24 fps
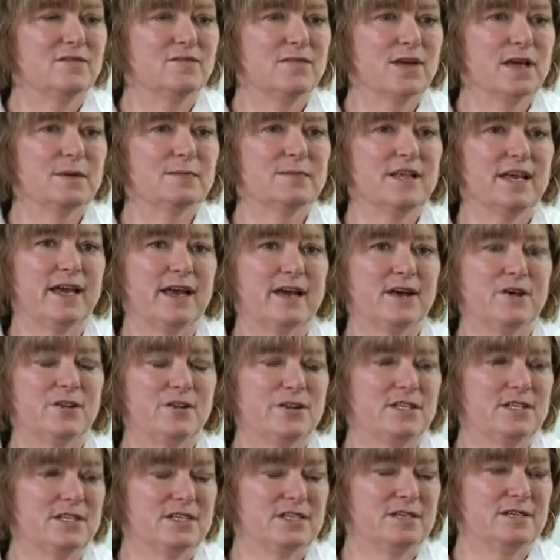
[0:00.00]
family
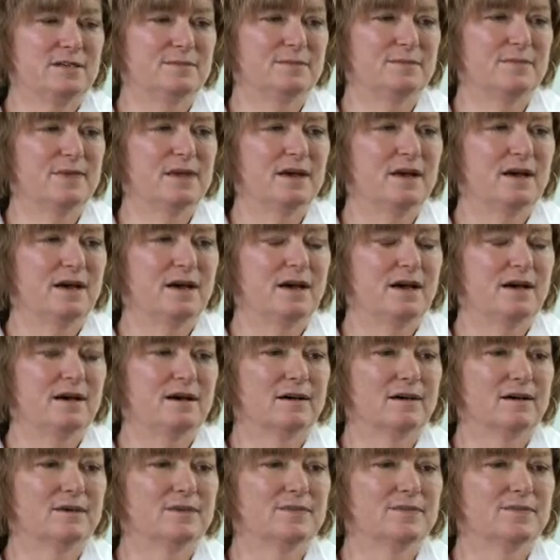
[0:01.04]
health team
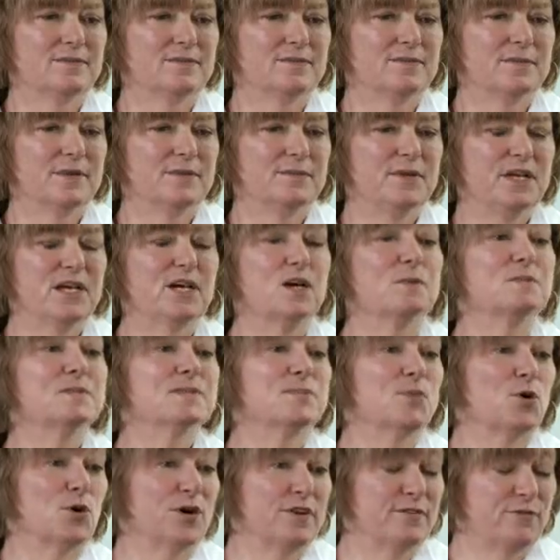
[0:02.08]

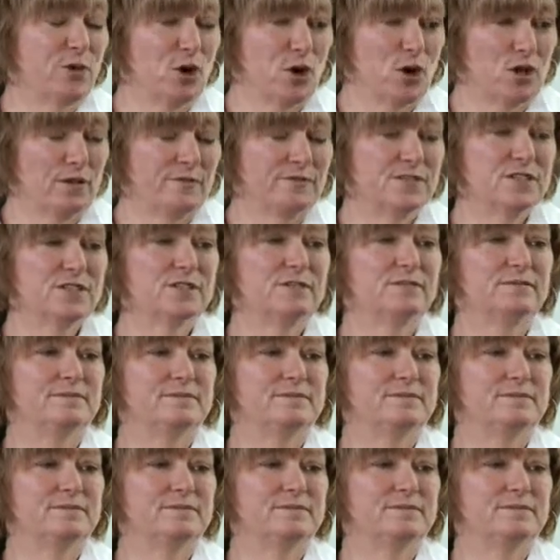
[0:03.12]
becomes more evolved.